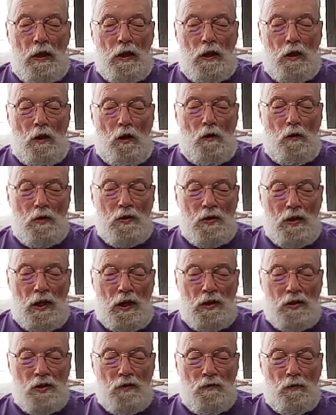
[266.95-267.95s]
He always
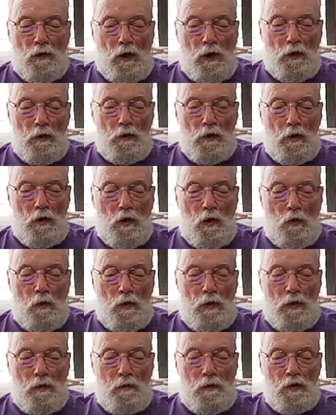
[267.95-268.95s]
asked father to go
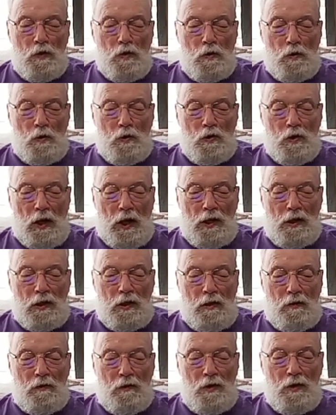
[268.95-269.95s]
with him to church
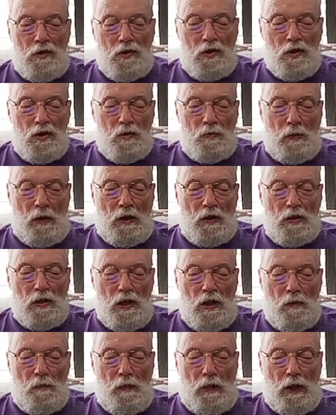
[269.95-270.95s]
activities,
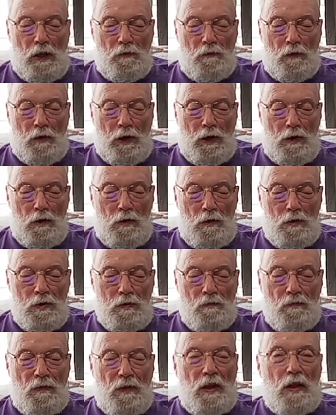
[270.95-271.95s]
especially the Pathfinders.
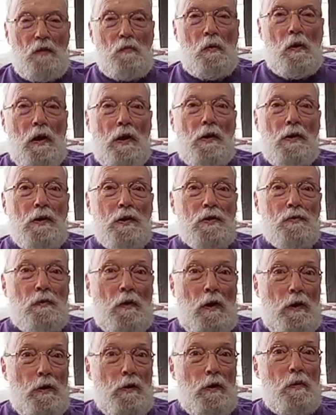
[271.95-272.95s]
He wanted his
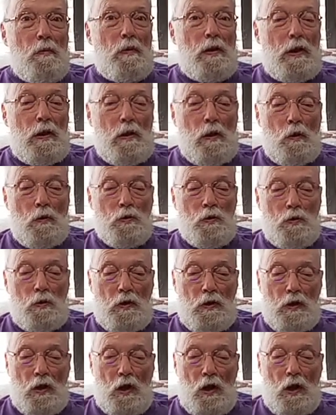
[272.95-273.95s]
father to be closer
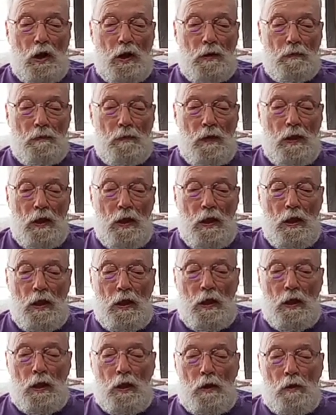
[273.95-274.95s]
to God.
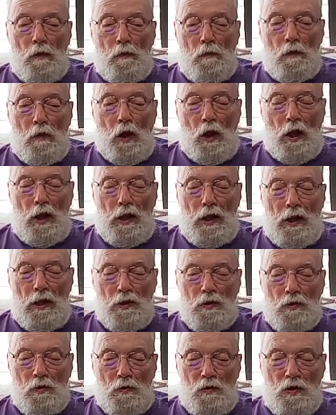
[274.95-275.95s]
God
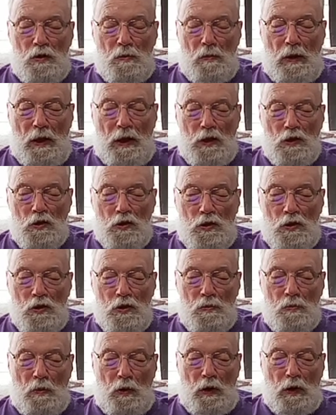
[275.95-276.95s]
answered
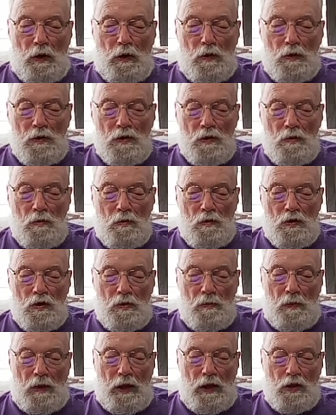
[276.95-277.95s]
Sebastian's prayers. When
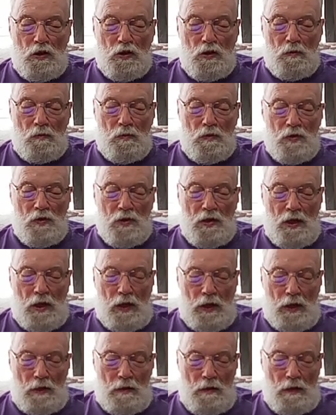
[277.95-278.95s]
Sebastian was
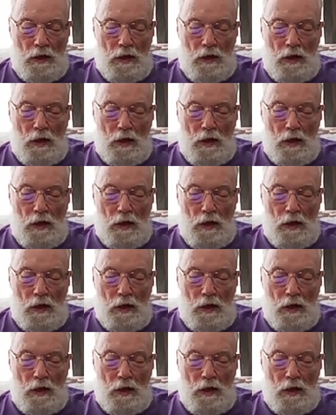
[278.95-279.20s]
10,